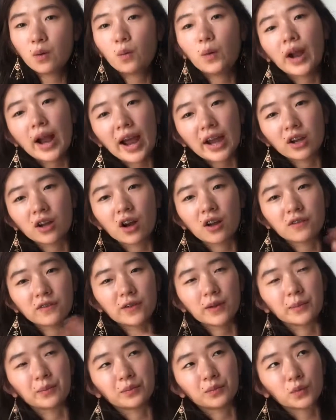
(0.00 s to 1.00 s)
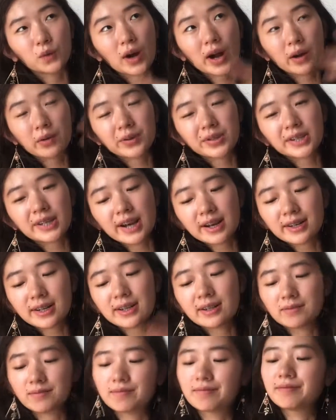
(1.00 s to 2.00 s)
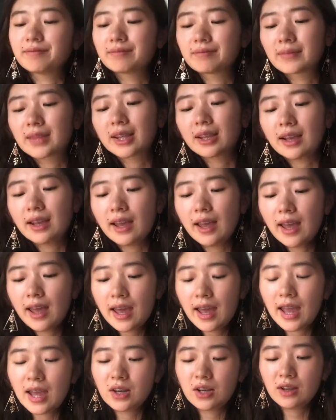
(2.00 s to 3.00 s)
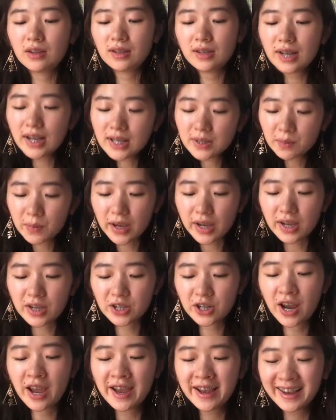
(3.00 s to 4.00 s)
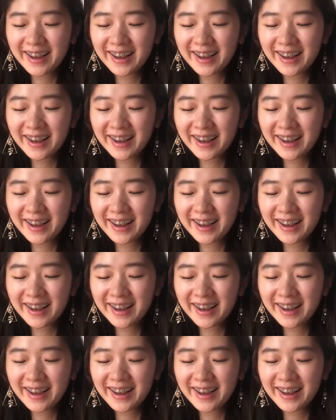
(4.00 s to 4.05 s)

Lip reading: what I got from where I was standing. And on the next page,